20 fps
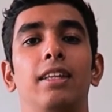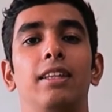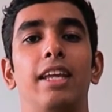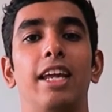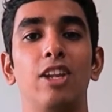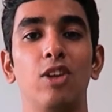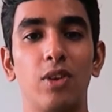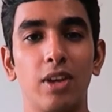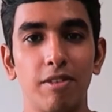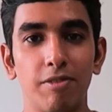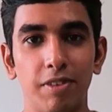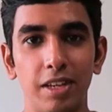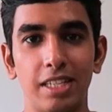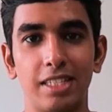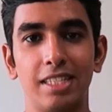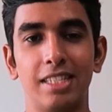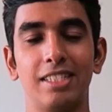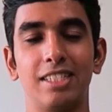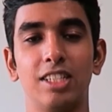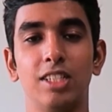that you can fix
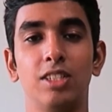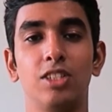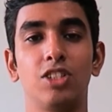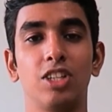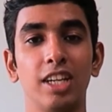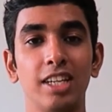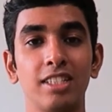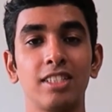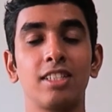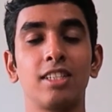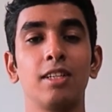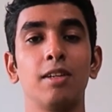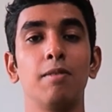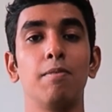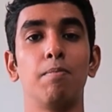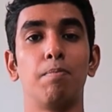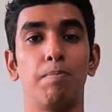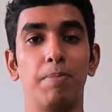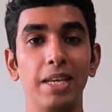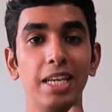this is just
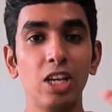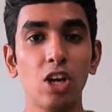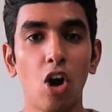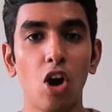be